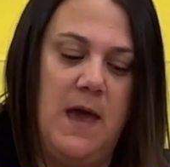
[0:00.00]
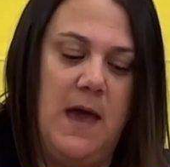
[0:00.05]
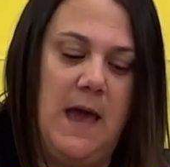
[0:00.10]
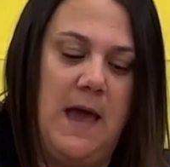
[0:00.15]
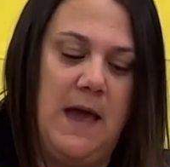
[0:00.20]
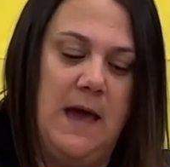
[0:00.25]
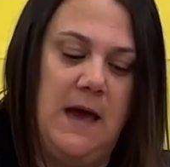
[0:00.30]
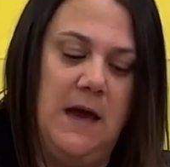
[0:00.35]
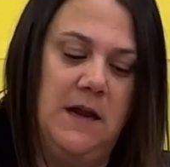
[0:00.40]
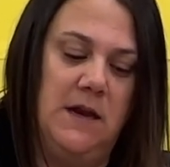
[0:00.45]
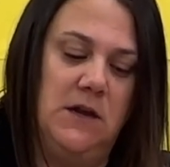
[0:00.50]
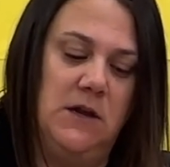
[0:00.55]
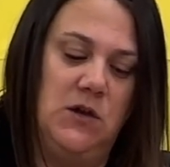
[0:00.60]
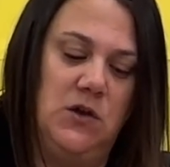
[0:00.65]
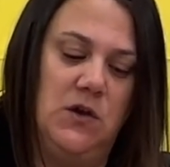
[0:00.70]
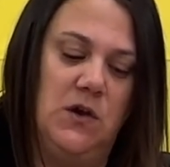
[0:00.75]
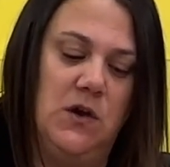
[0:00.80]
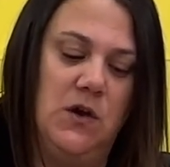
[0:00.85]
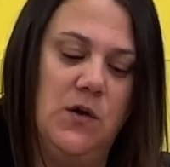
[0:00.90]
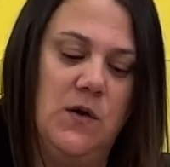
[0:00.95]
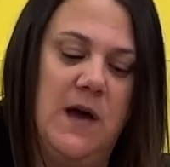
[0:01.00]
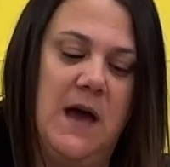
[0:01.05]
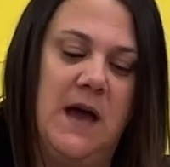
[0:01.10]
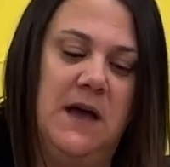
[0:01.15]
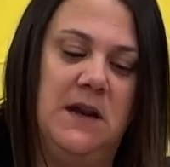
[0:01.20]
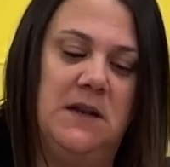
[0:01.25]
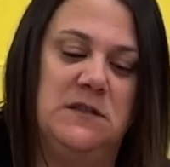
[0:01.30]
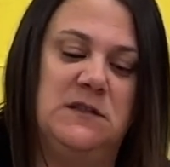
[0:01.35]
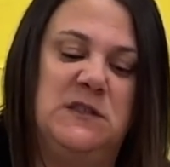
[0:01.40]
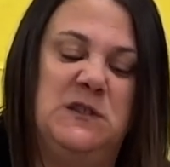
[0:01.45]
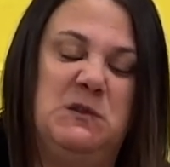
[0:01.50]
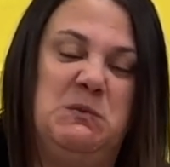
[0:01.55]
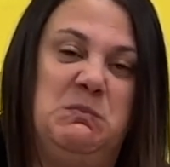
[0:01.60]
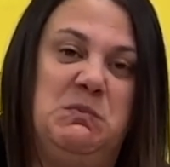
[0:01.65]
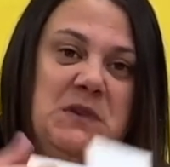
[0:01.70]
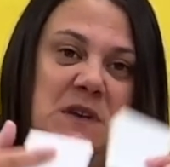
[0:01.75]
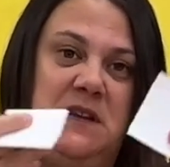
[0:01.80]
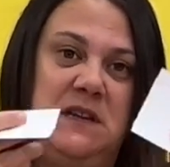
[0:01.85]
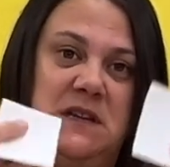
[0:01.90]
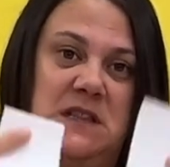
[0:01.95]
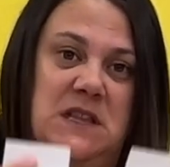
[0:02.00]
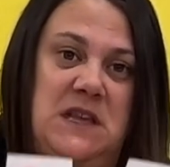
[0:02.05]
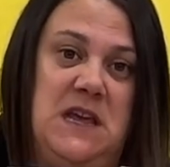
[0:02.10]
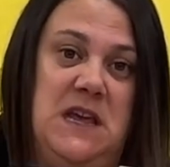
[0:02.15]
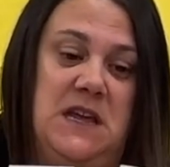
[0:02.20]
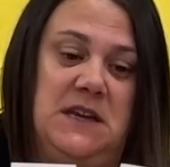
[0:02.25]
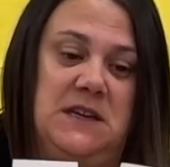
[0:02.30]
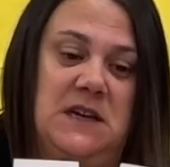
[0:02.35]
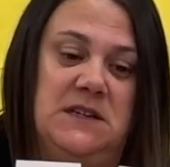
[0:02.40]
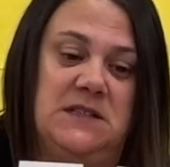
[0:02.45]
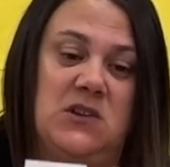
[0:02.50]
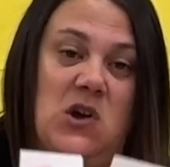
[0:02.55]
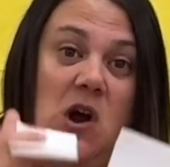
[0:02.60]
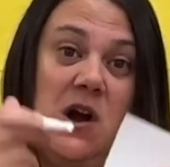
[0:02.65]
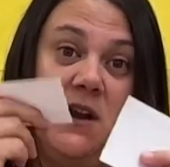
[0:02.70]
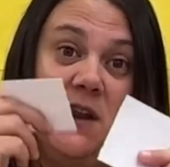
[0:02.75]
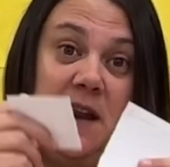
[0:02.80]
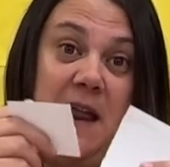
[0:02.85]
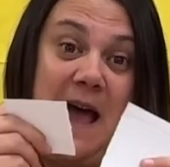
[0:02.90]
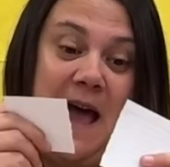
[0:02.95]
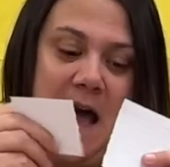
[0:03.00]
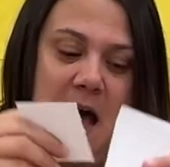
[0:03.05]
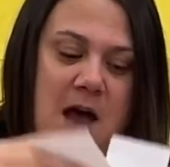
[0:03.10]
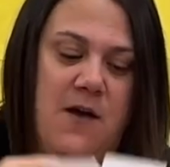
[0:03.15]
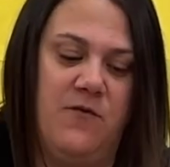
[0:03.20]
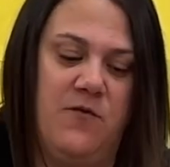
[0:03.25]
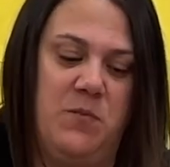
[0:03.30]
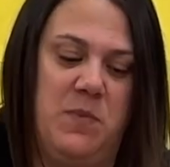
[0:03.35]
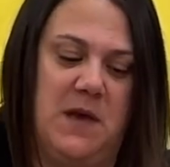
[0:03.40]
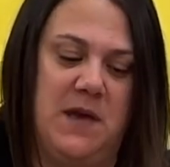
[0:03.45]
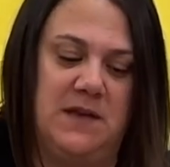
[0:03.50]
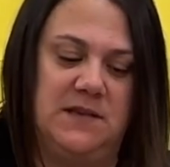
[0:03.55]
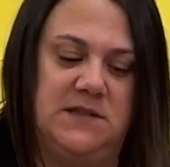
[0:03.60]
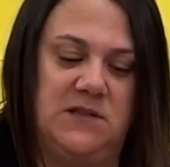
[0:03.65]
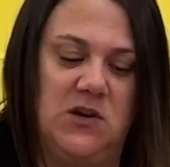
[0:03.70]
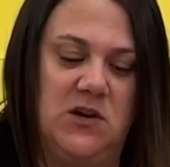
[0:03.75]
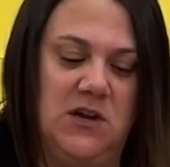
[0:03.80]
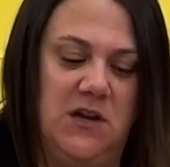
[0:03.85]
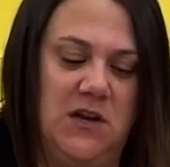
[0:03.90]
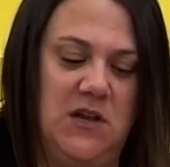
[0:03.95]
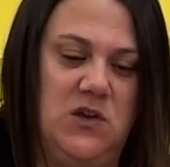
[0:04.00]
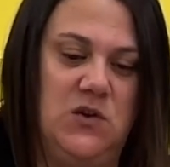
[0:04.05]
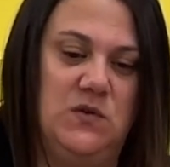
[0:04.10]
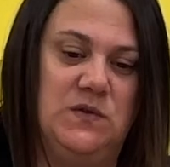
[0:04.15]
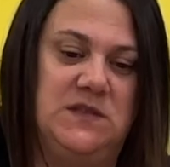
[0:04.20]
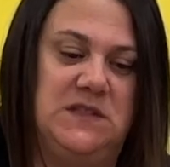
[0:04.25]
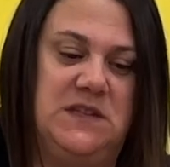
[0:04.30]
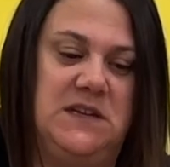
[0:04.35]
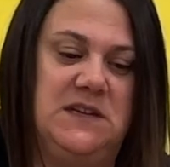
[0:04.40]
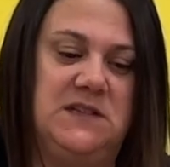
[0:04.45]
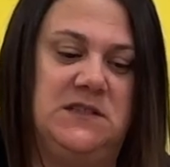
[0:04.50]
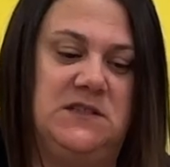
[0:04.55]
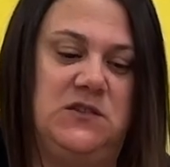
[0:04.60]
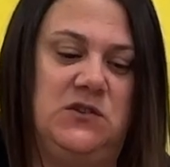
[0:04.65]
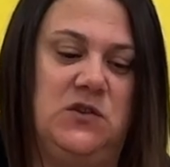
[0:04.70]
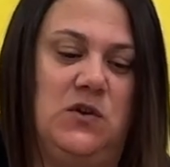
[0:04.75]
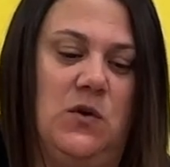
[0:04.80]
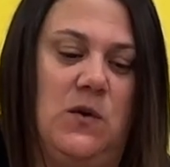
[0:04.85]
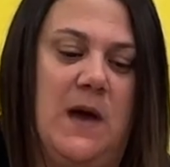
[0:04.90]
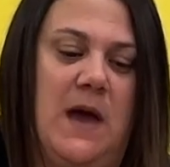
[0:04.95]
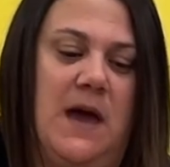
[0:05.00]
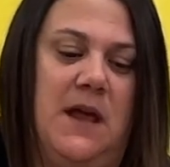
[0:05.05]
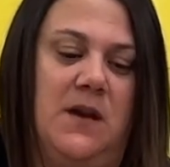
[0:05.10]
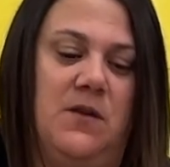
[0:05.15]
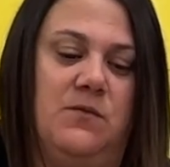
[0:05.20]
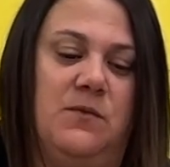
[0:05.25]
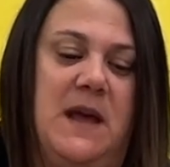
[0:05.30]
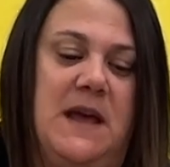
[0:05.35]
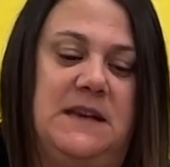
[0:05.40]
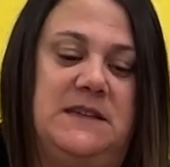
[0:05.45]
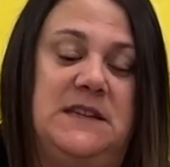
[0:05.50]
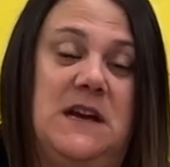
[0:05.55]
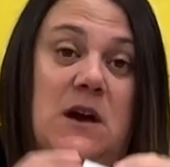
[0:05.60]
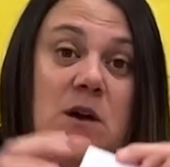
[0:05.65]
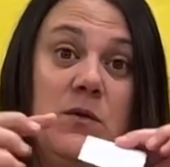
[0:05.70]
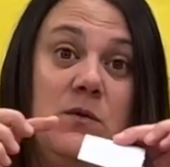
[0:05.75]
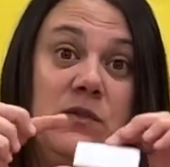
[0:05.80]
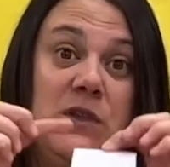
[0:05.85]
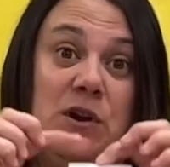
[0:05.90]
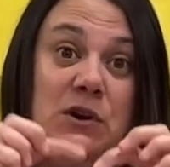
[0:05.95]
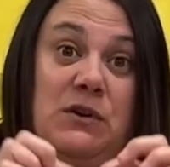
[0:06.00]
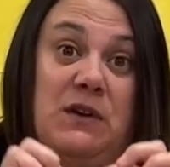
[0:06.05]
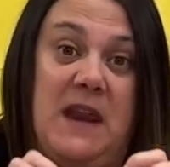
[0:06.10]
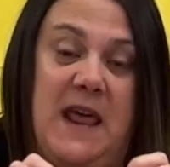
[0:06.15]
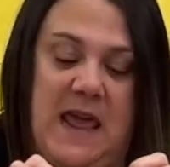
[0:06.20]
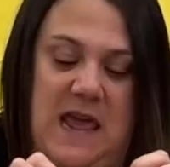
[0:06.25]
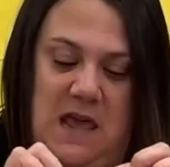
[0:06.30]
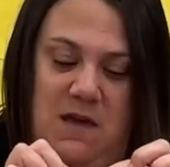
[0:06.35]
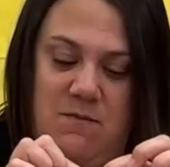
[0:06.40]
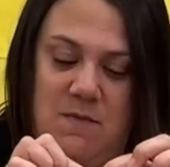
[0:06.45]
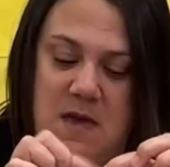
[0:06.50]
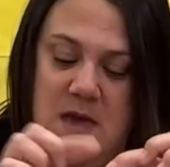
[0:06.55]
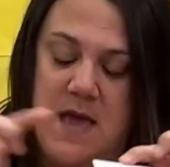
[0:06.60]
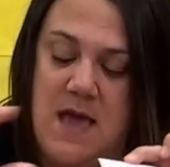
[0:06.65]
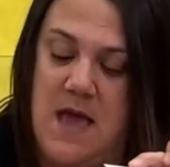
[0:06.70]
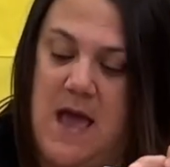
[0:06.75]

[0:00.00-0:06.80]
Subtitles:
and you can go ahead and split the index card in half because they're going to use this to go ahead and write down their name.